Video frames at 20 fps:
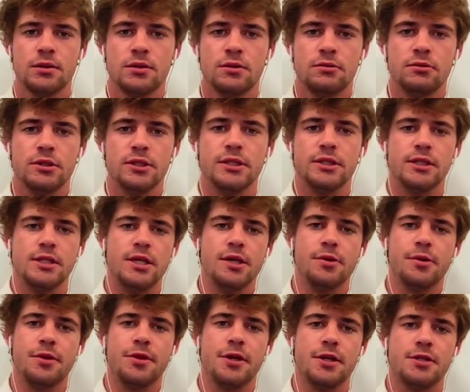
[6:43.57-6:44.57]
What is the
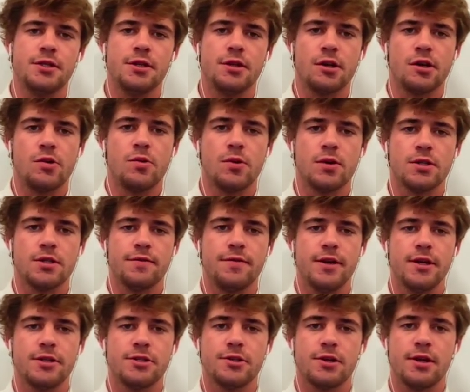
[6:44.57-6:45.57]
deal with this in the course of
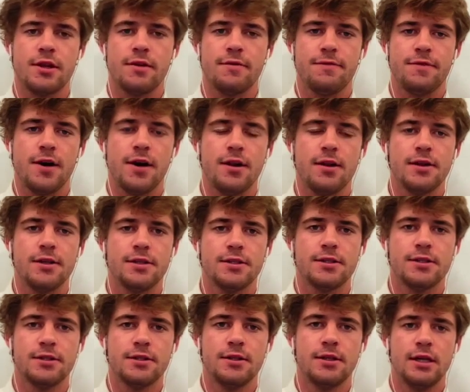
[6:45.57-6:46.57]
history that follows?